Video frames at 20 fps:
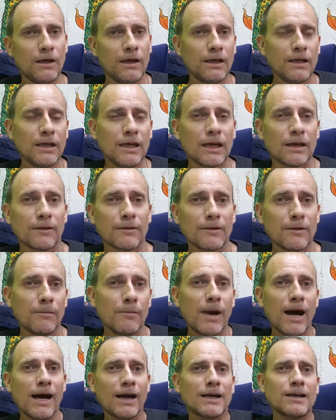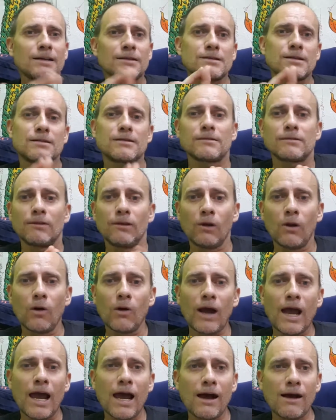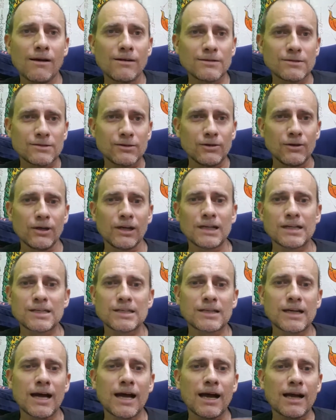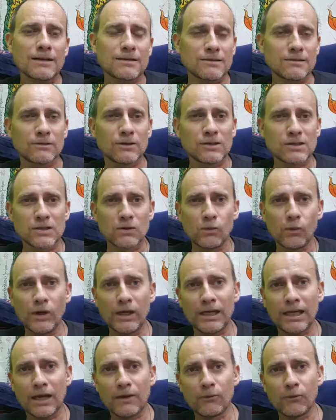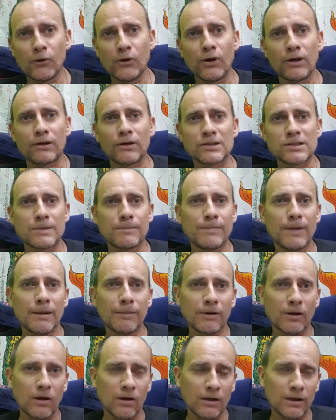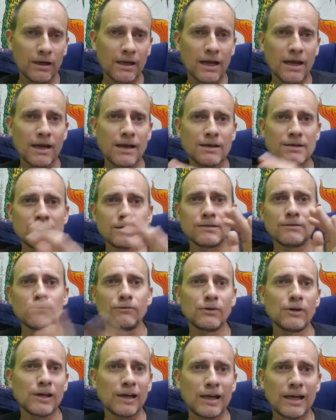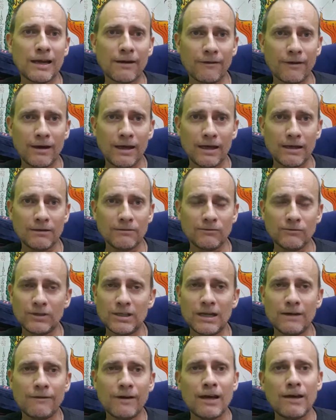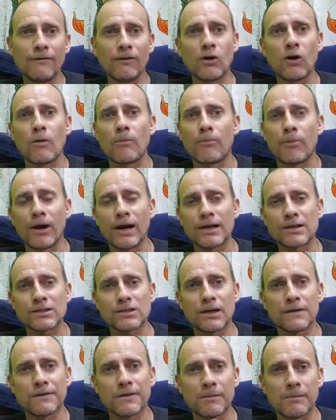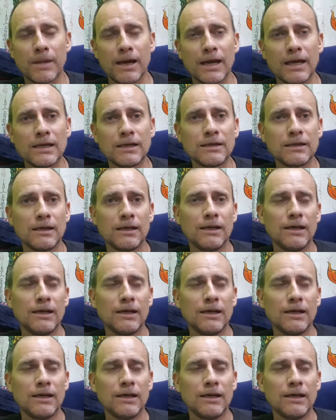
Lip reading: Yeah, markets, long hours, early starts, lots of weekend work, lots of public holidays. You really never ever got breaks over the main